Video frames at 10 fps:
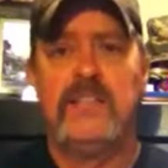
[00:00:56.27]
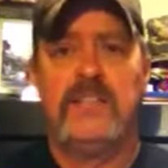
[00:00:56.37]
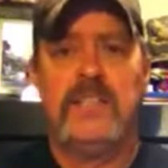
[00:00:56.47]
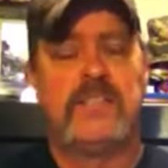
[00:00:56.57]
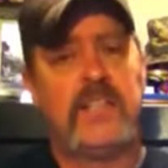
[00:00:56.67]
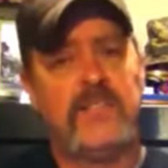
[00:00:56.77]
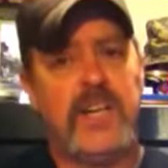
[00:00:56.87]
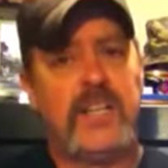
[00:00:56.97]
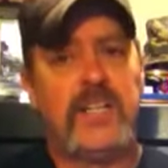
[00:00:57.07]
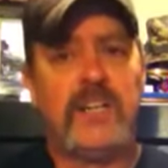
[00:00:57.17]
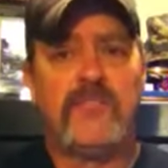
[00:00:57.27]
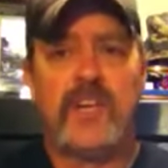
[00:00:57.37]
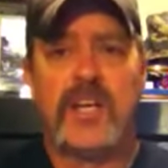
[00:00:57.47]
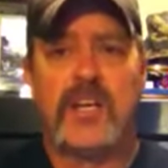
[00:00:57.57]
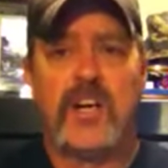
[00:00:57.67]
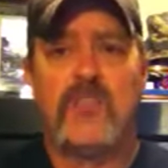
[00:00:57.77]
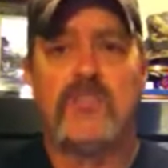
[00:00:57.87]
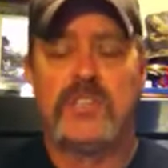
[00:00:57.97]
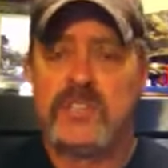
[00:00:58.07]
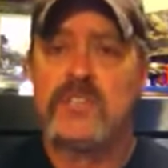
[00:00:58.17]
is getting ready to get flooded over,
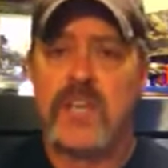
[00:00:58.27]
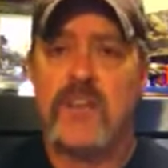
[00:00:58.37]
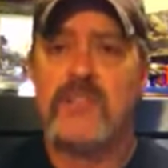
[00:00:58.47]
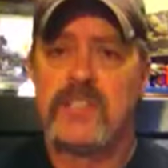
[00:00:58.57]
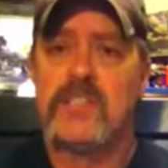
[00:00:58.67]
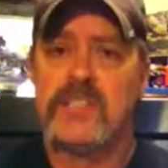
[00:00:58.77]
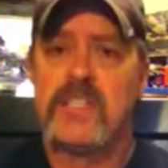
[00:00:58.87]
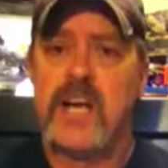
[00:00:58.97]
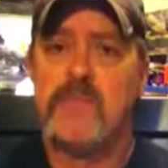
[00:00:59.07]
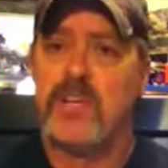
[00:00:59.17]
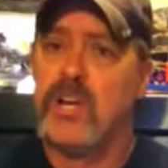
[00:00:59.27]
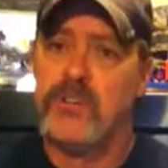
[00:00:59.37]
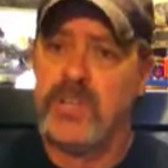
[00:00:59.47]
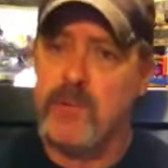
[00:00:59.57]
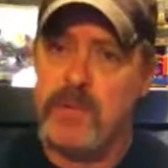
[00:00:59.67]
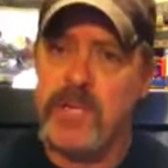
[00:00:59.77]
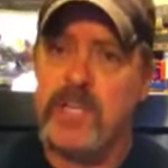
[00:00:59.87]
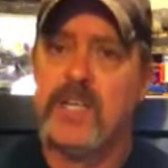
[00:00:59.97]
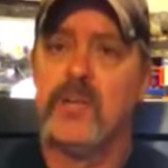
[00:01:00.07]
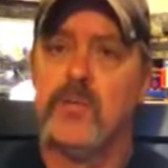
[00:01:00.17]
it's time to go. You're not bugging
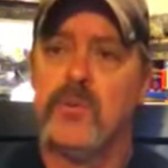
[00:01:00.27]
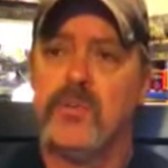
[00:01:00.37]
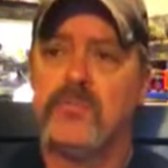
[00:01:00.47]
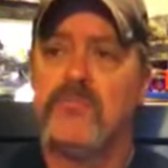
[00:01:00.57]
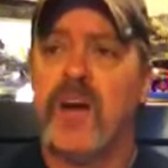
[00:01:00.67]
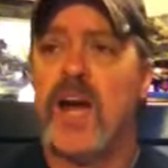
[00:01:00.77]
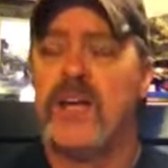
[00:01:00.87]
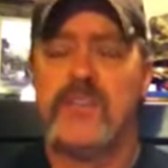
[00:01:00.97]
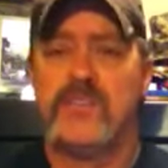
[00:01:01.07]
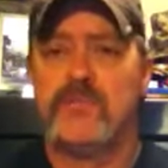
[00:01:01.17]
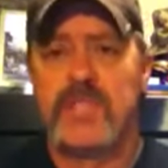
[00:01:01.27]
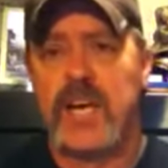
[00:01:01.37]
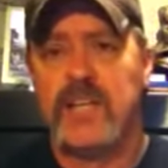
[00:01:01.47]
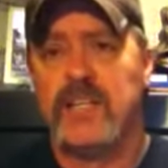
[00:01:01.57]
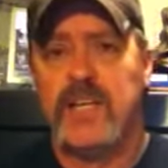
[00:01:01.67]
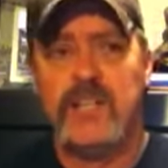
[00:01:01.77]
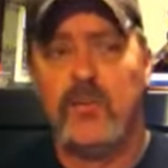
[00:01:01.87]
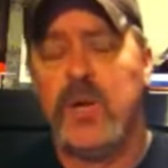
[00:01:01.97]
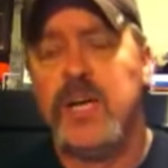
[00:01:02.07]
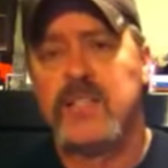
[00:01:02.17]
in no more. Fires that was out in the
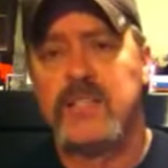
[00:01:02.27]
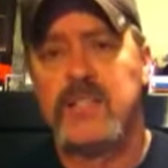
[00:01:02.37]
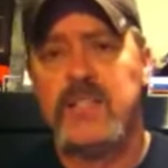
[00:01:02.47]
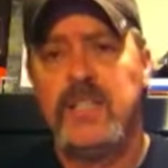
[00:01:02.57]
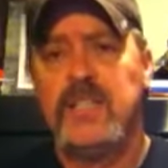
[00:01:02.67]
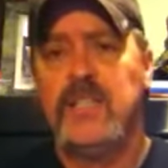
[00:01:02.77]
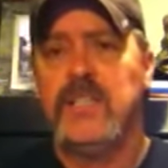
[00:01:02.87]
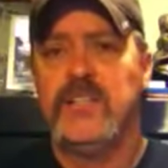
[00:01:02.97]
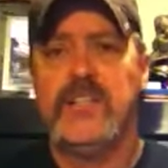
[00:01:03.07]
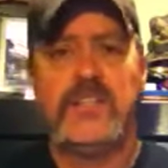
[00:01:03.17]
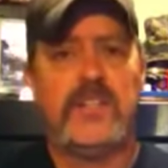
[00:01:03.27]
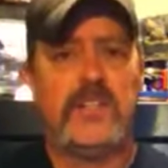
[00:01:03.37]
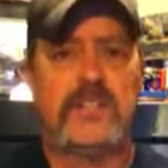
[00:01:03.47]
west this year, it's the